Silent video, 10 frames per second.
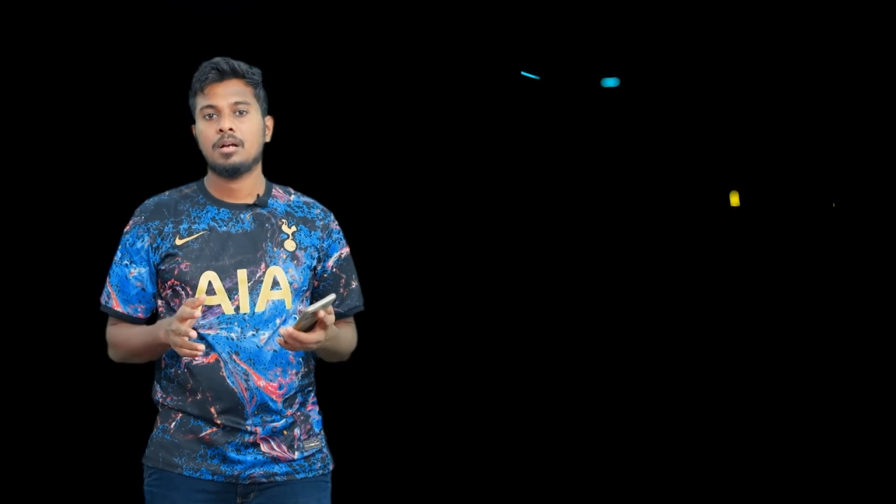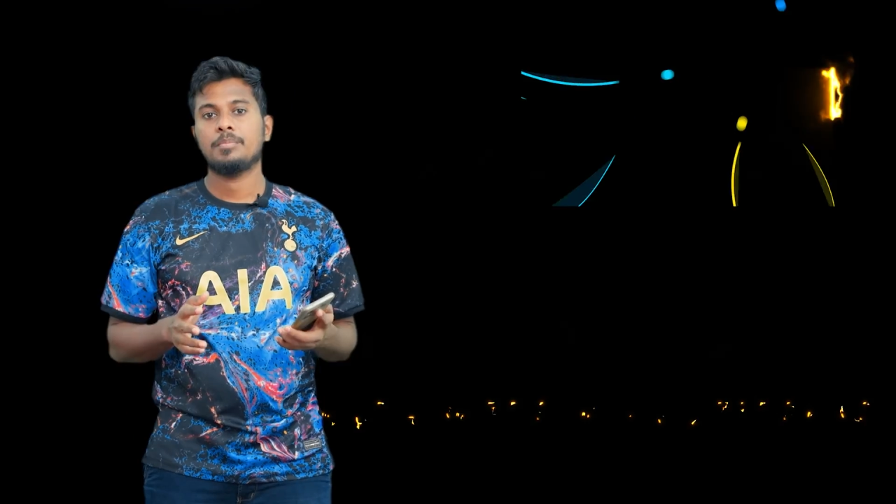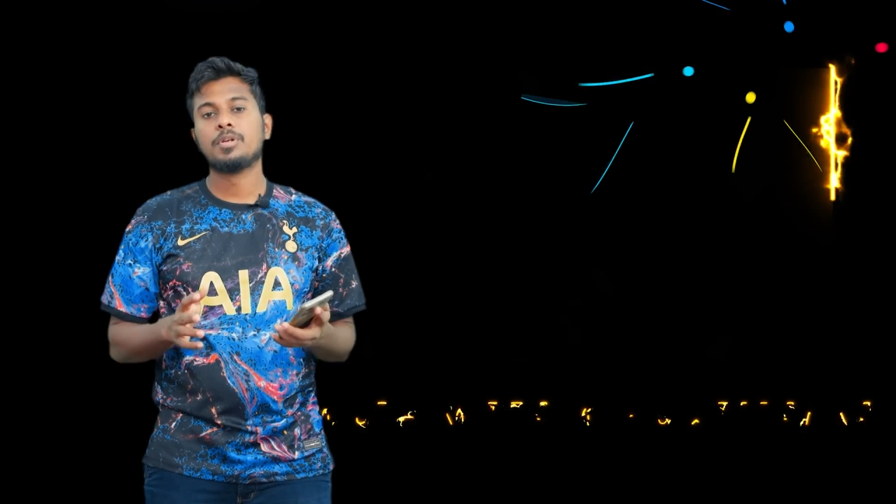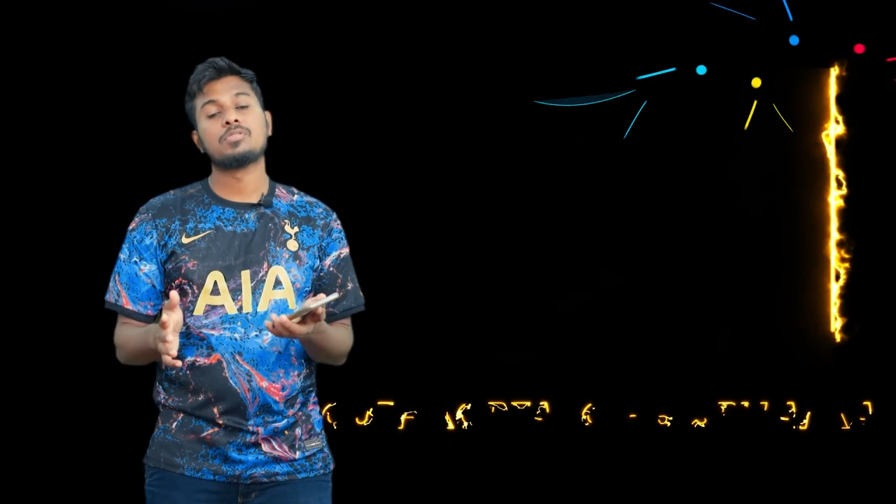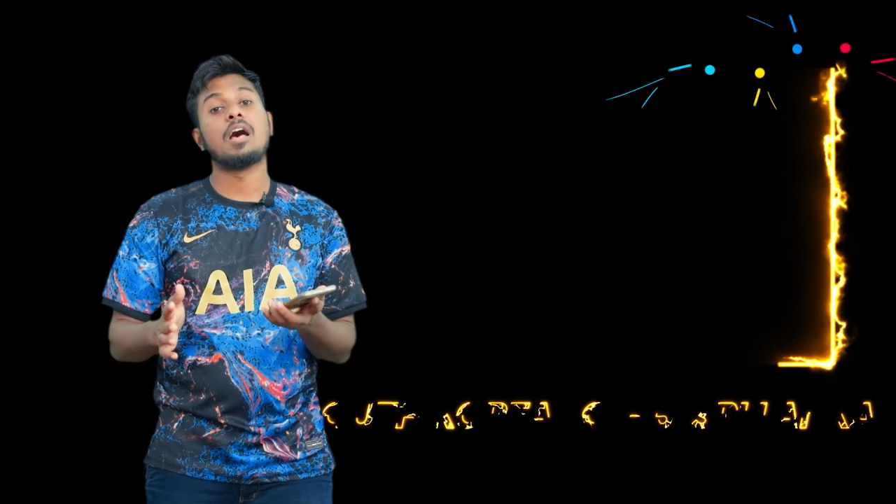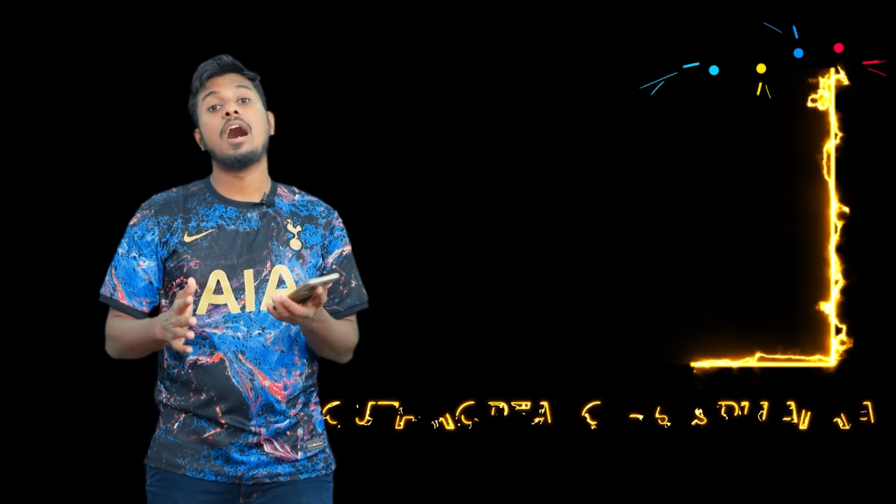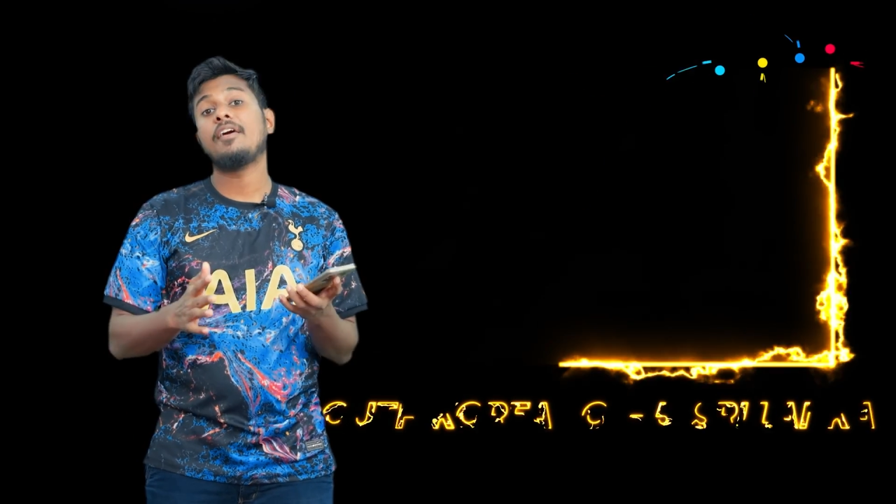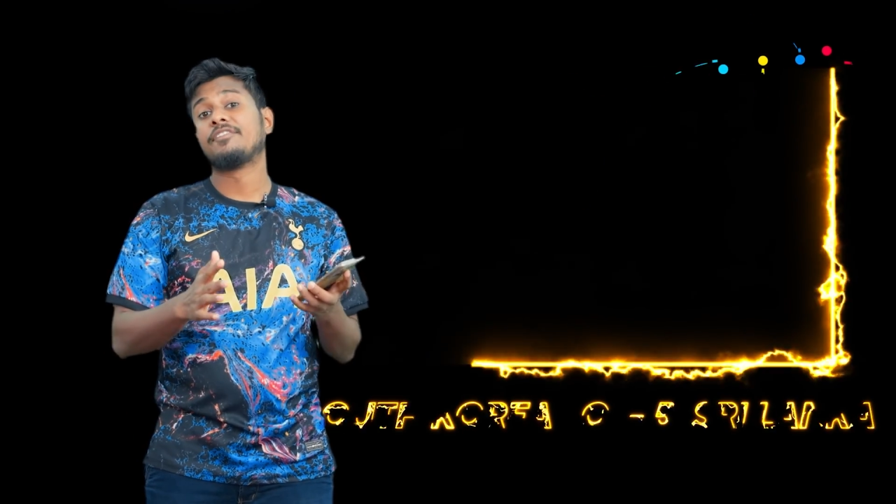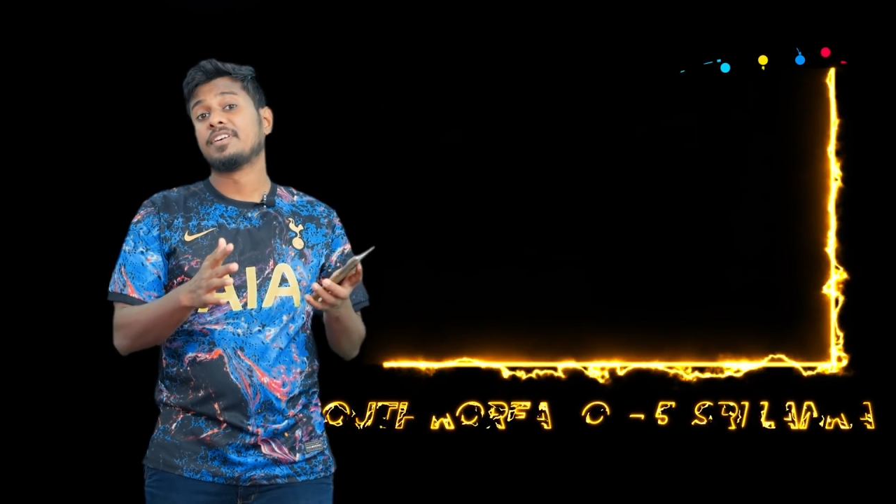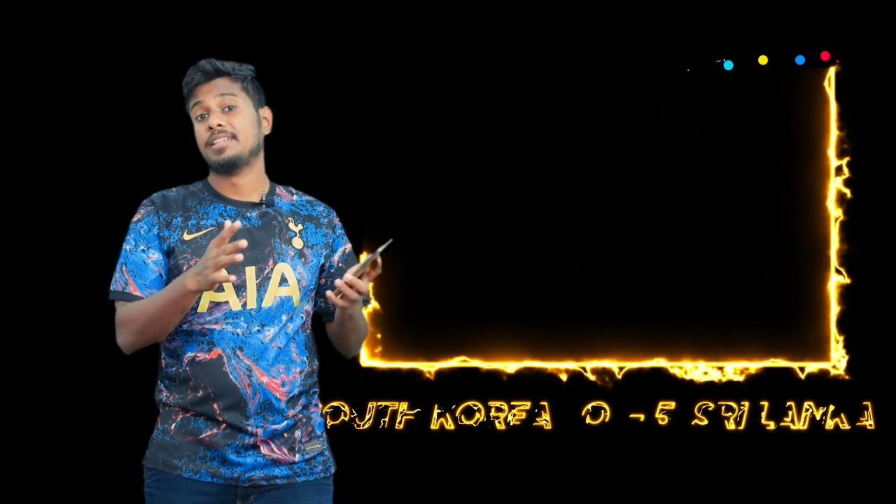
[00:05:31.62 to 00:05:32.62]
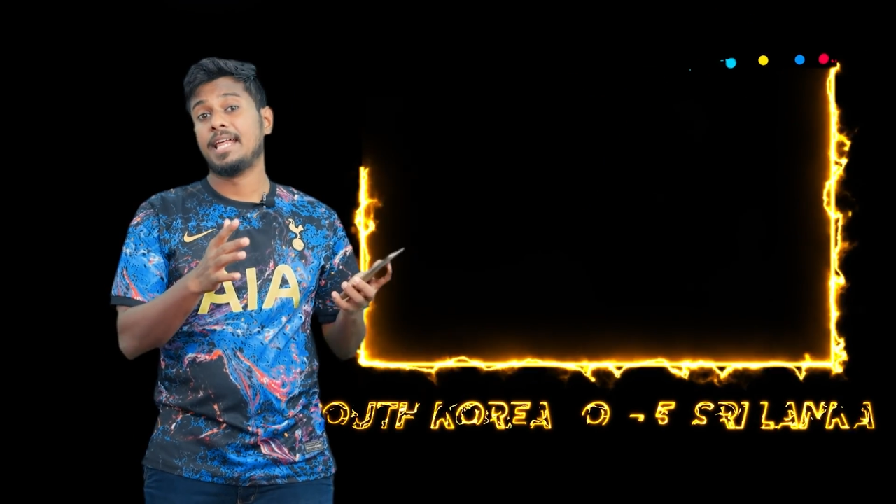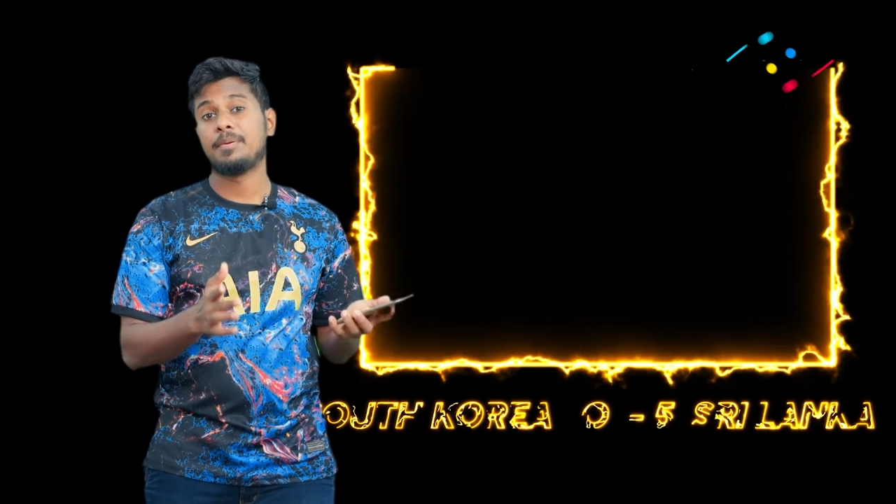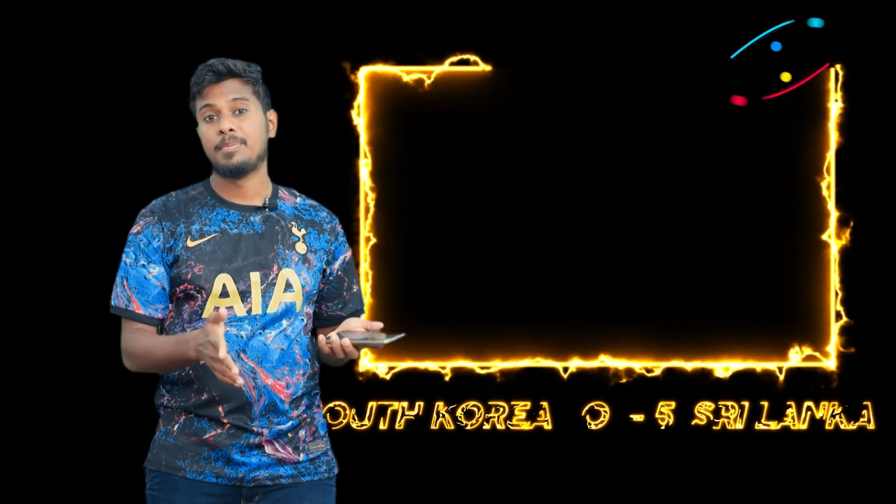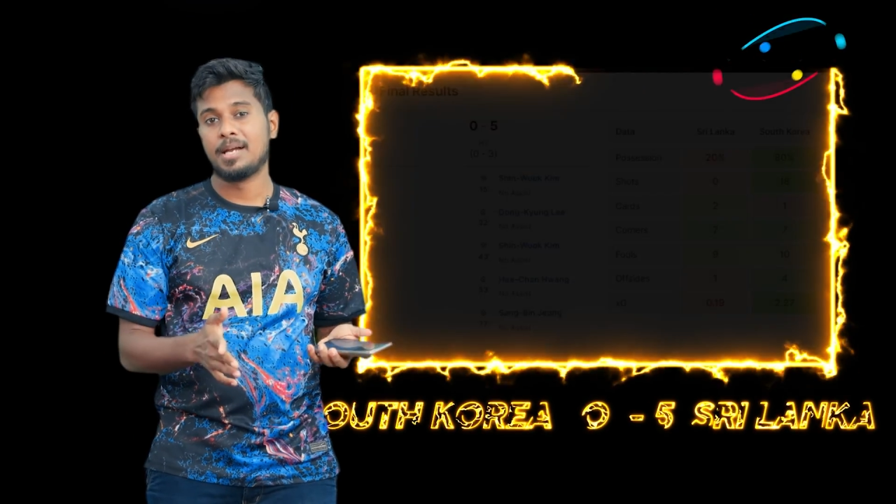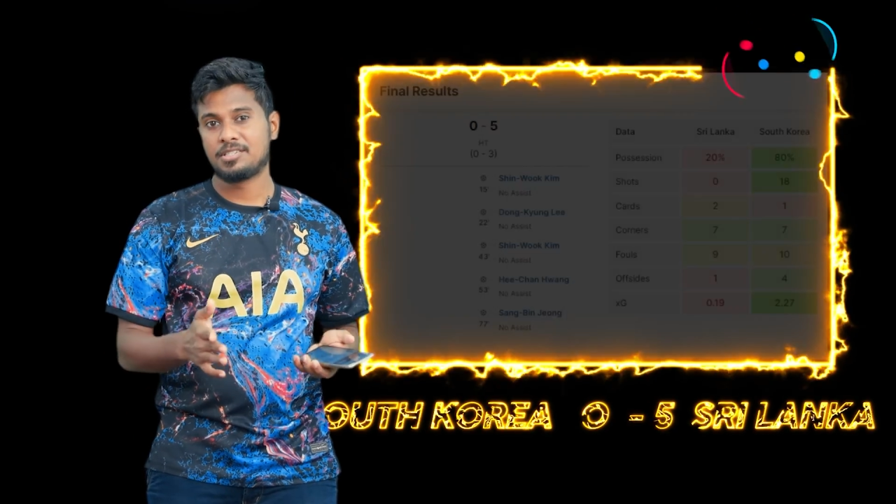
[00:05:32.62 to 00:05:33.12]
Because after
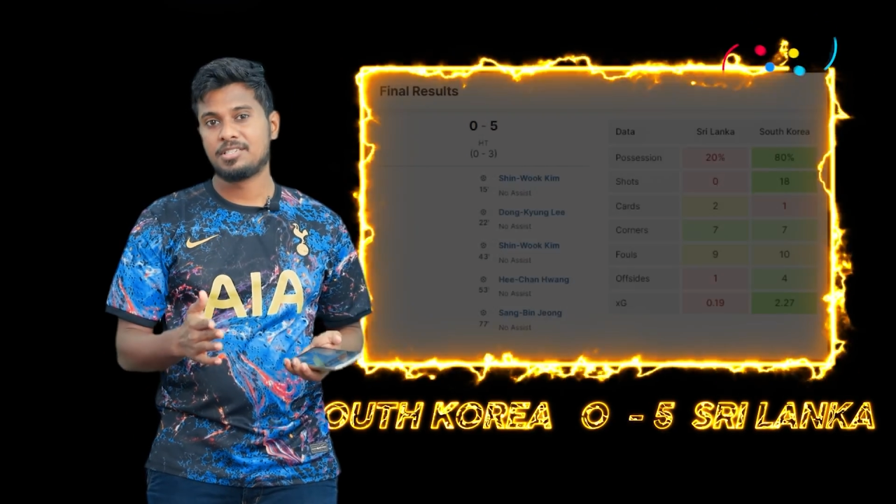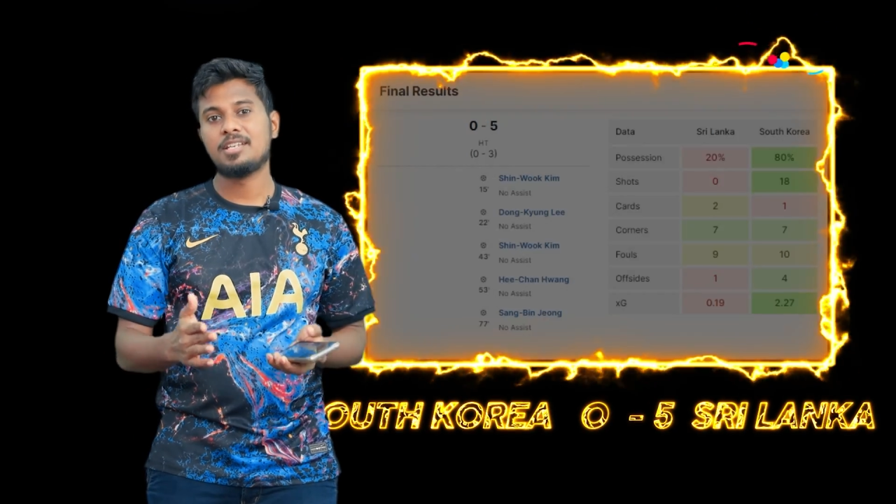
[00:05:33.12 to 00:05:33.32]
that match,